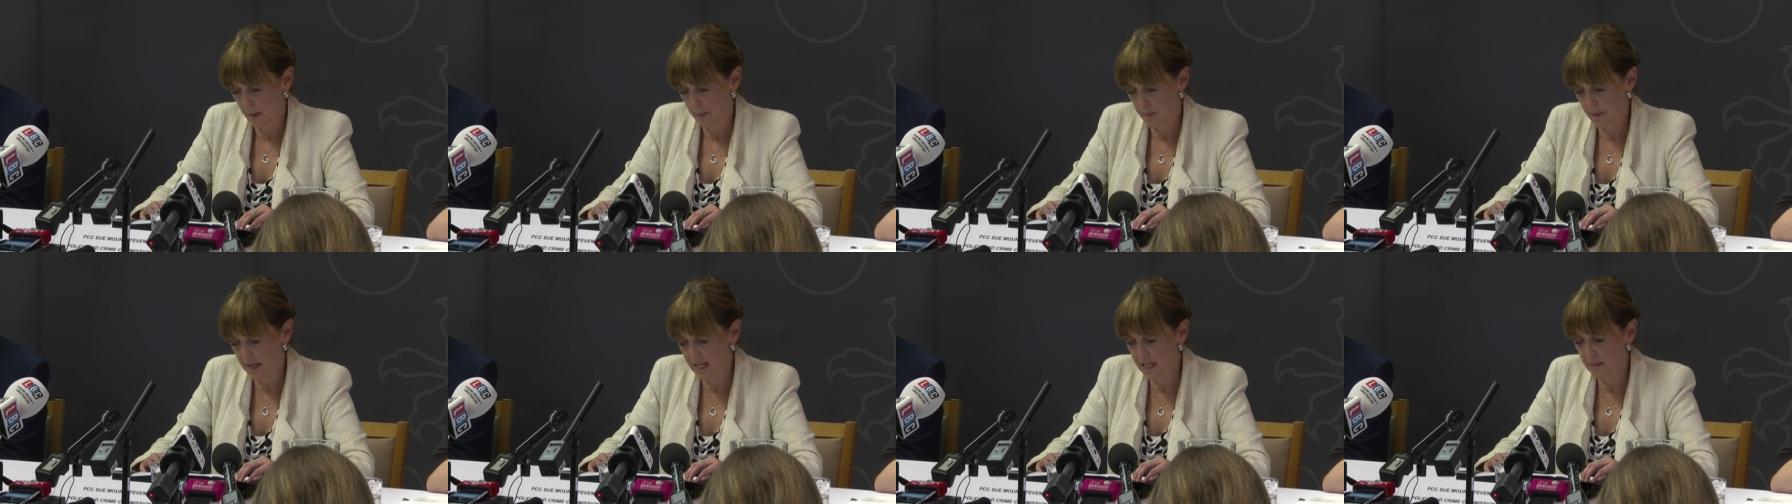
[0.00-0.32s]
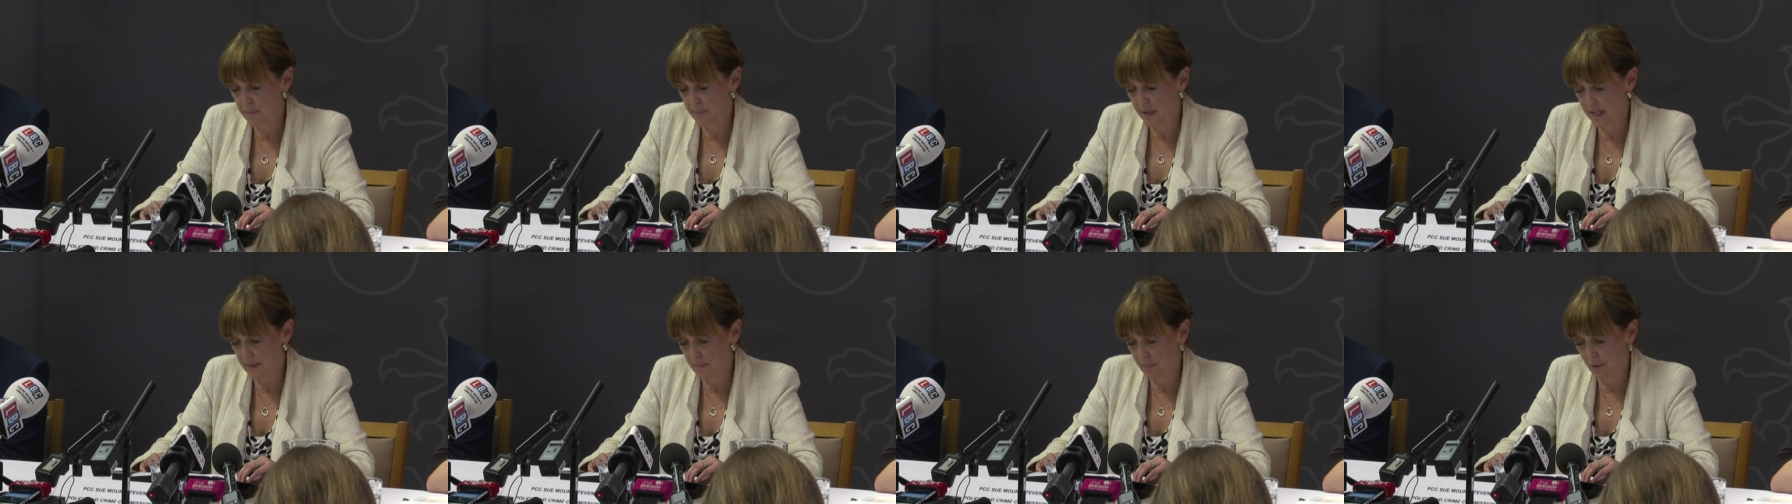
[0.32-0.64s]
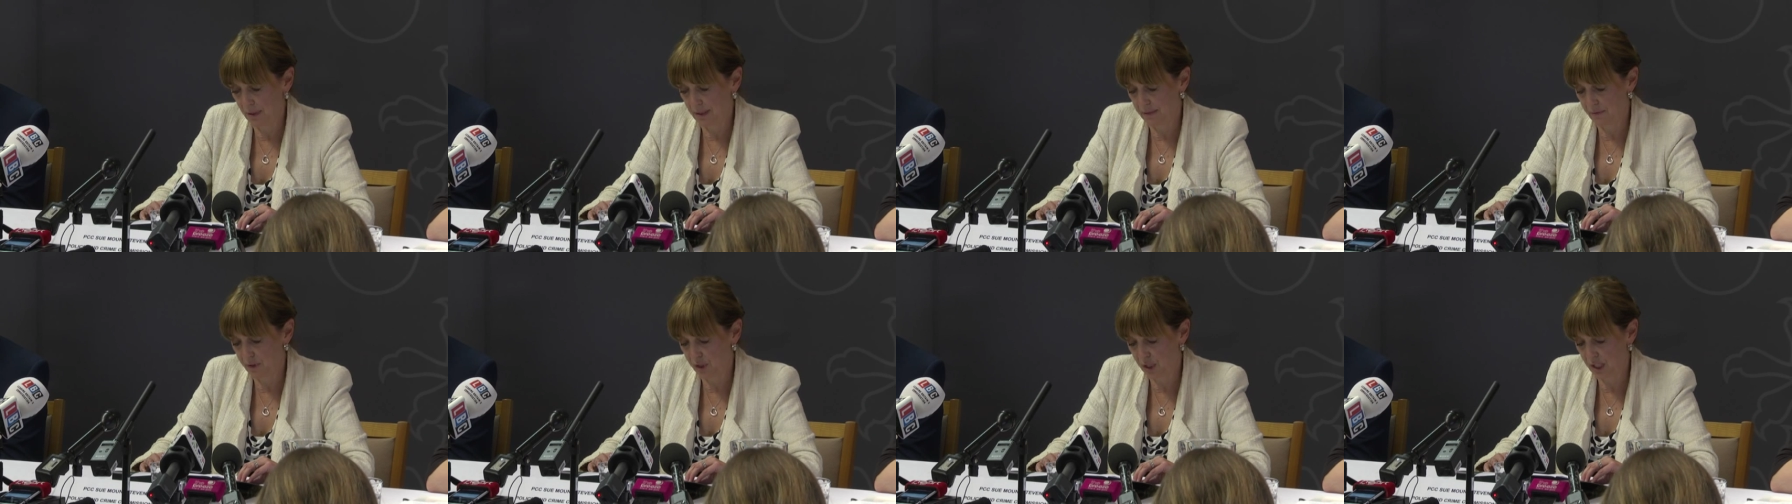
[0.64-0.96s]
many
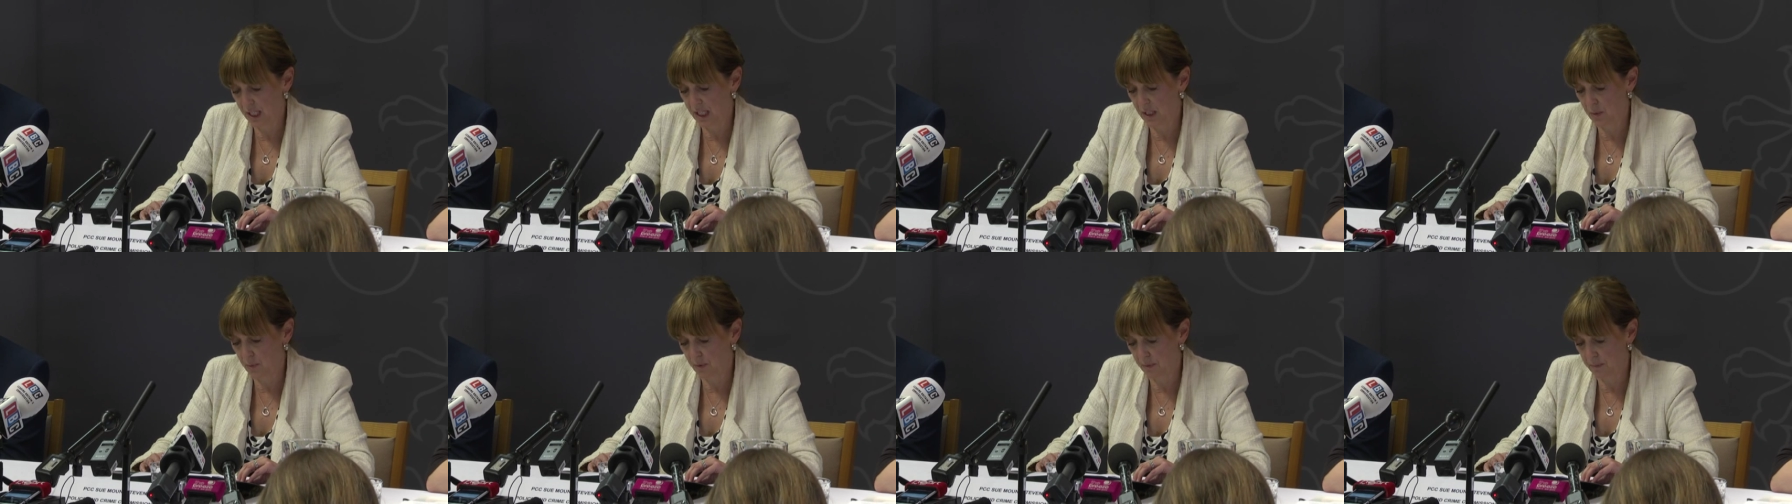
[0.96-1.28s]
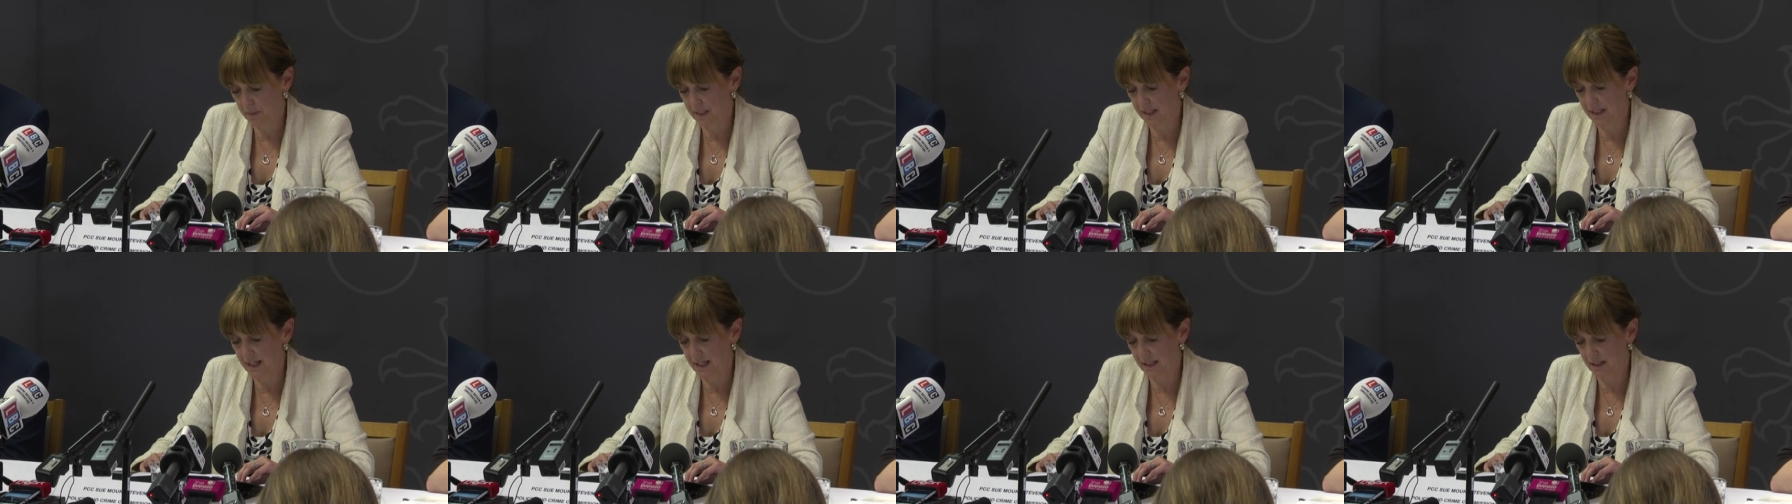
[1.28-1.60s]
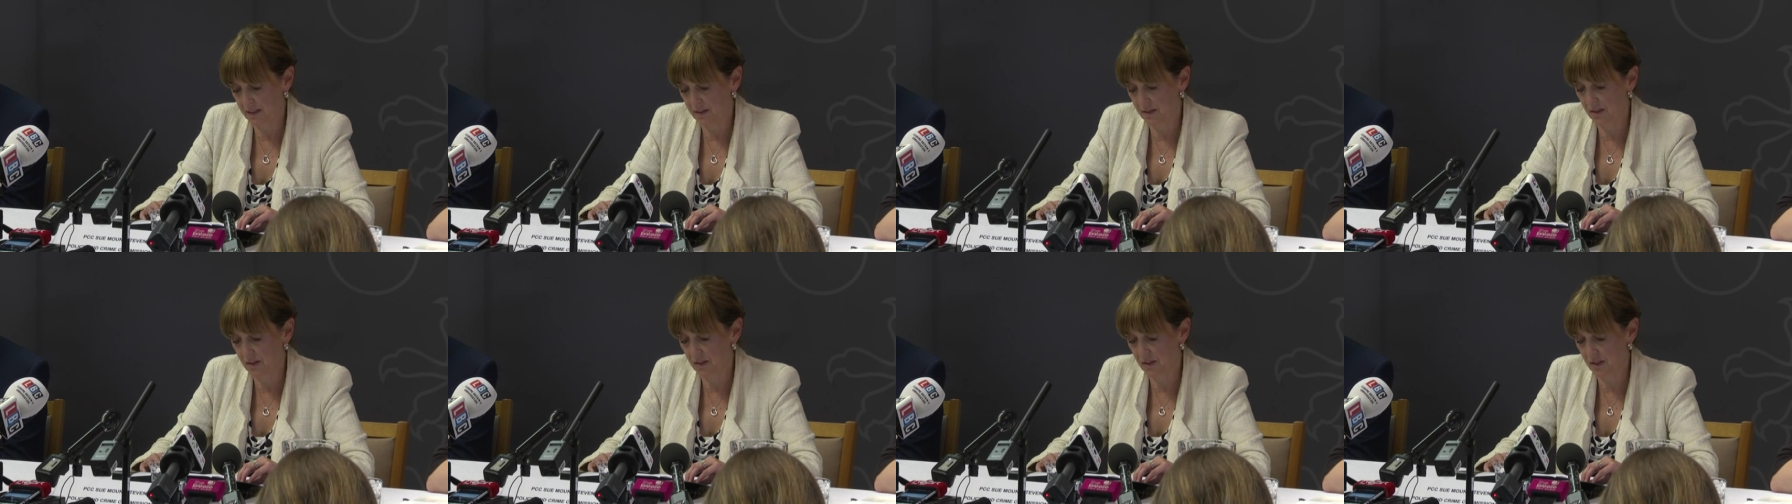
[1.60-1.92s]
people have shared with me their
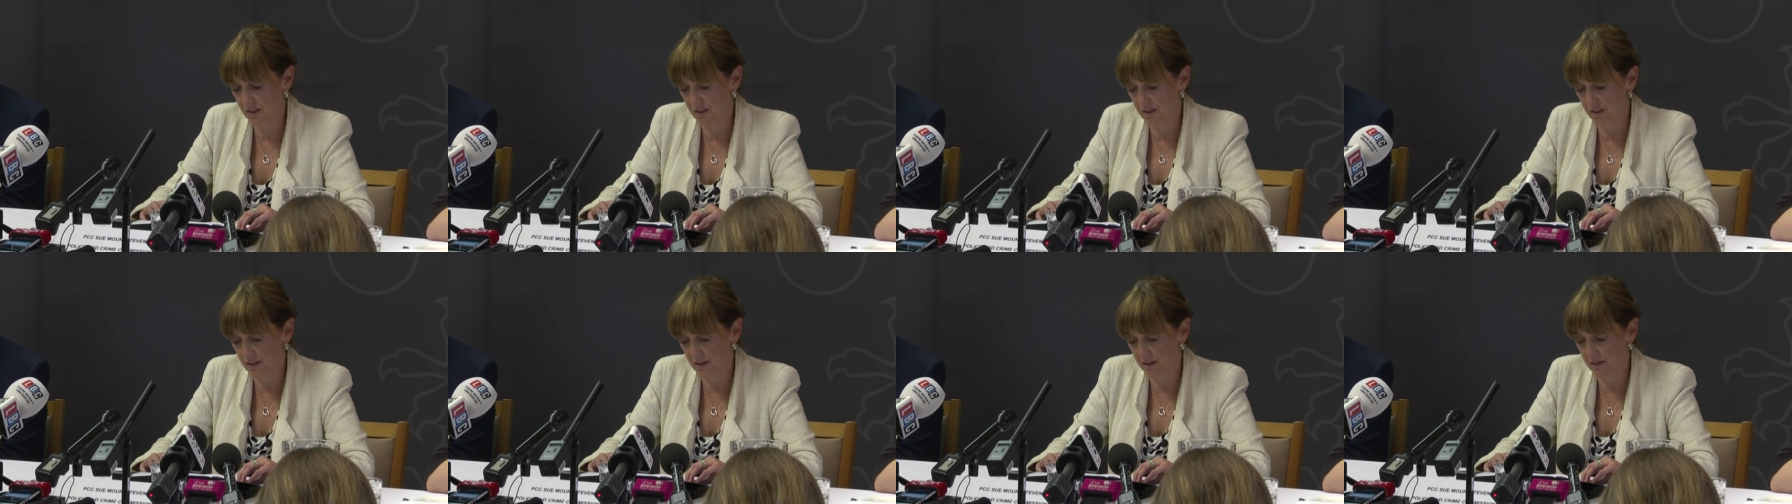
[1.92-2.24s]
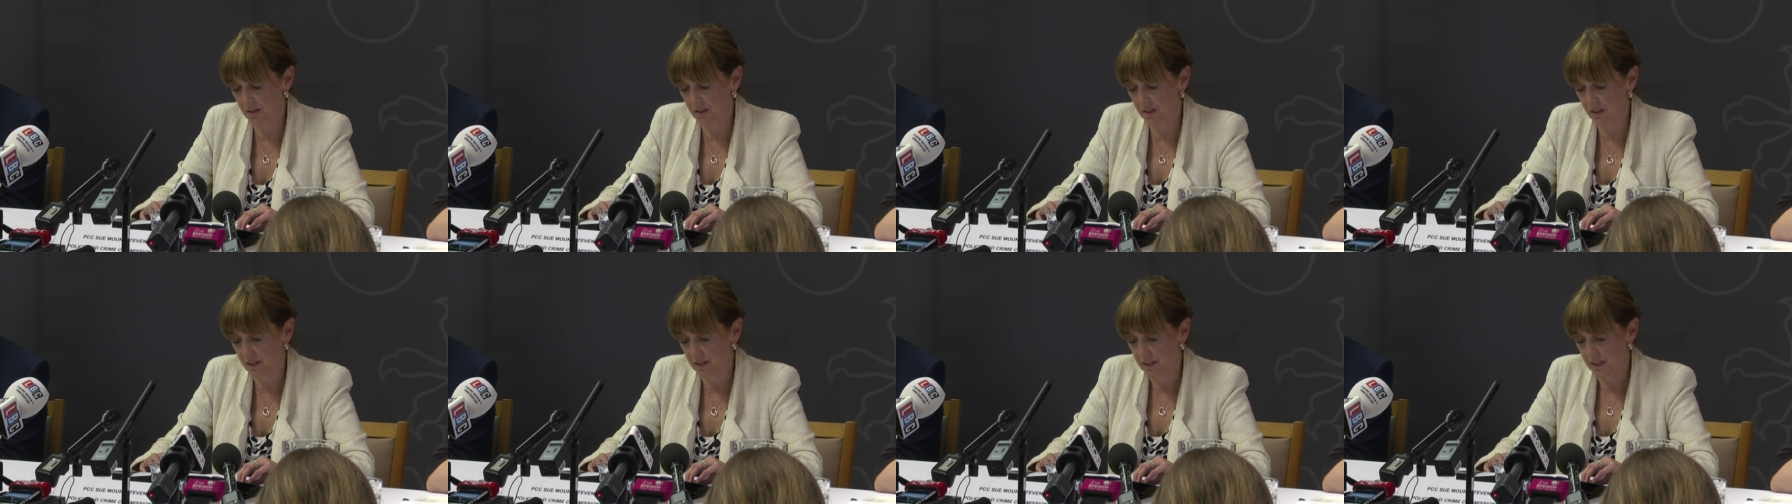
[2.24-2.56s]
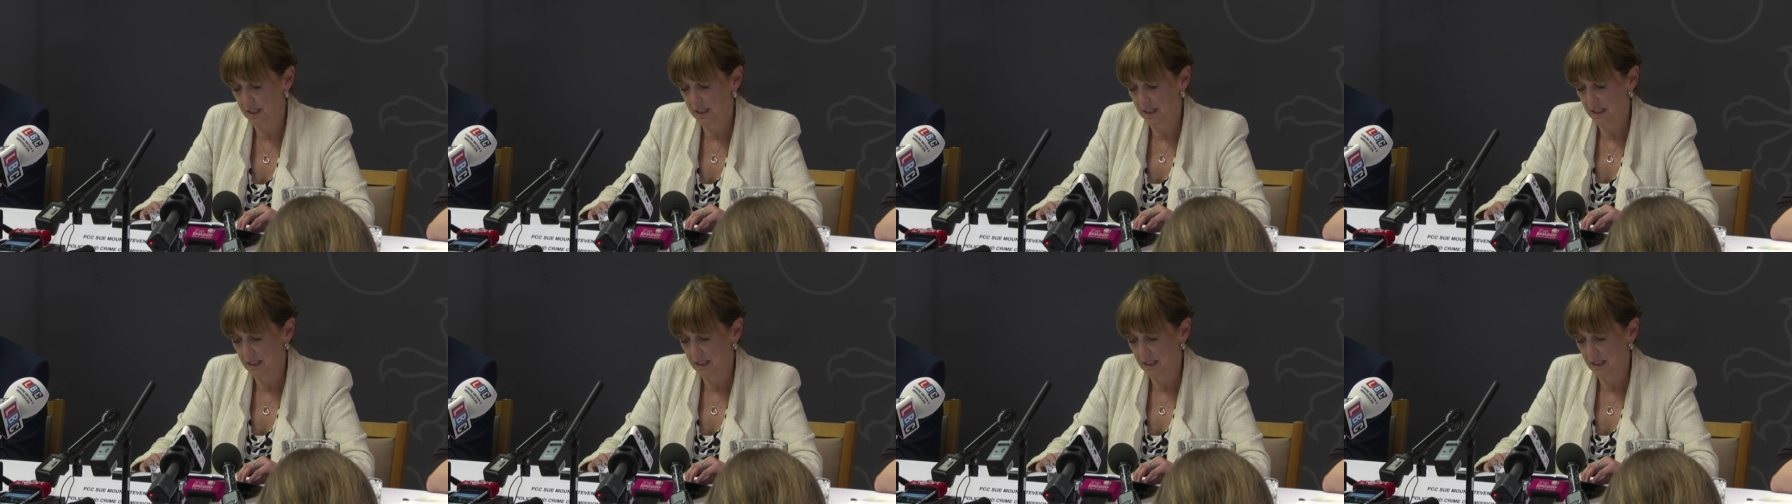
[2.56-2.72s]
concerns